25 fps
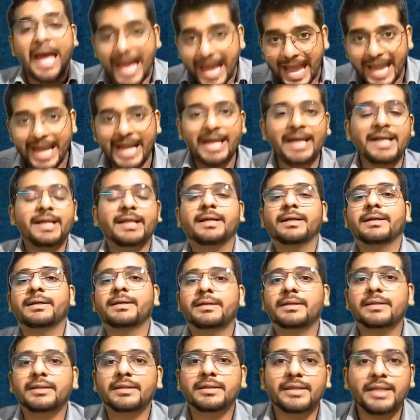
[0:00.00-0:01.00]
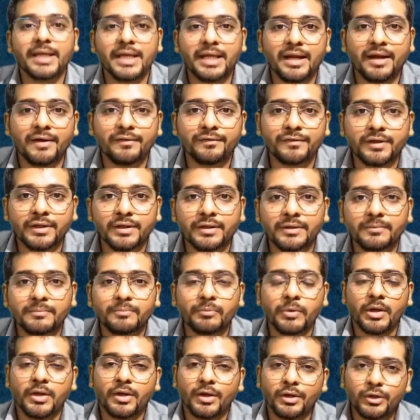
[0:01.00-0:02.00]
and thereafter,
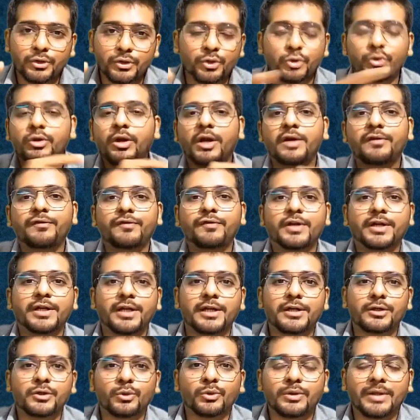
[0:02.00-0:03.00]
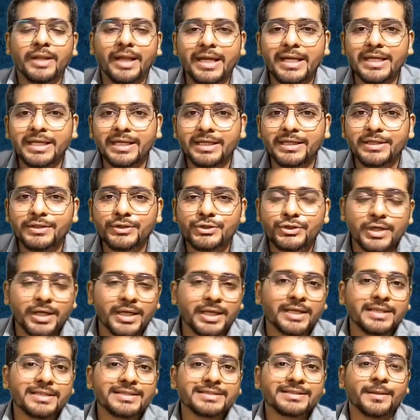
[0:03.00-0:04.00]
do not forget to like and
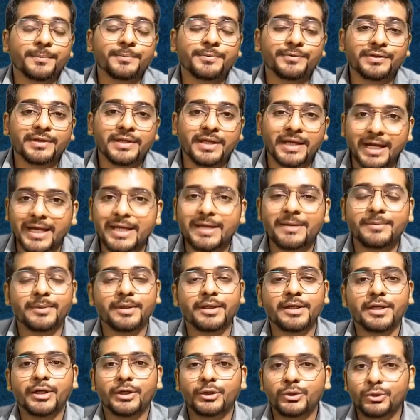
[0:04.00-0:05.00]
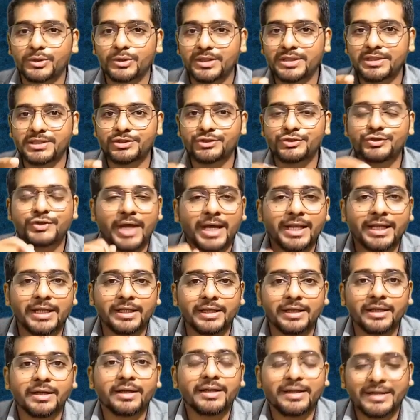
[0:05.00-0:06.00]
share and subscribe to this
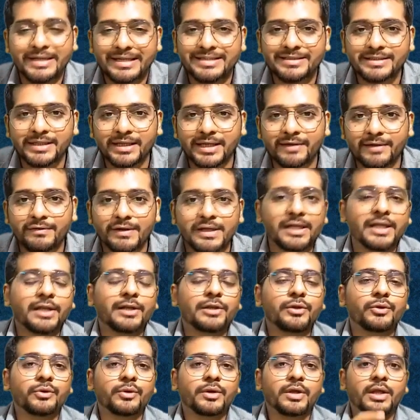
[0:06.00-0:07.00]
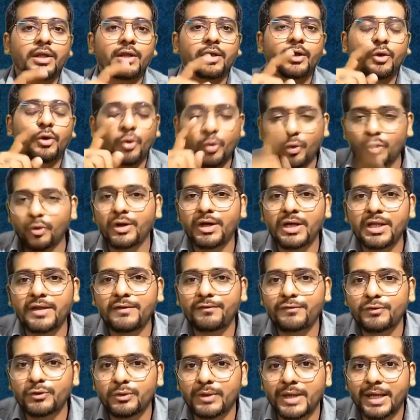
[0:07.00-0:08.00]
channel. Reason I will tell you, only
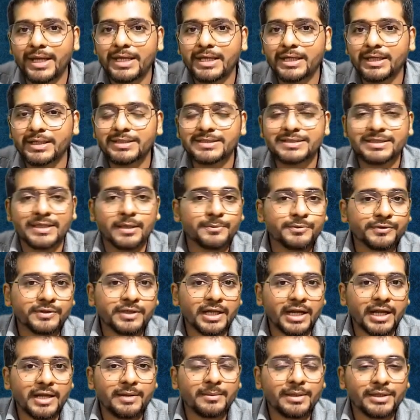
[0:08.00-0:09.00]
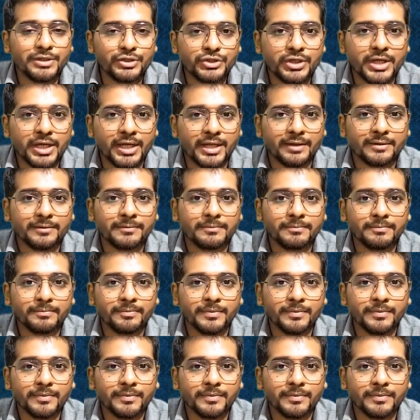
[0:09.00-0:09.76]
if you like and subscribe and share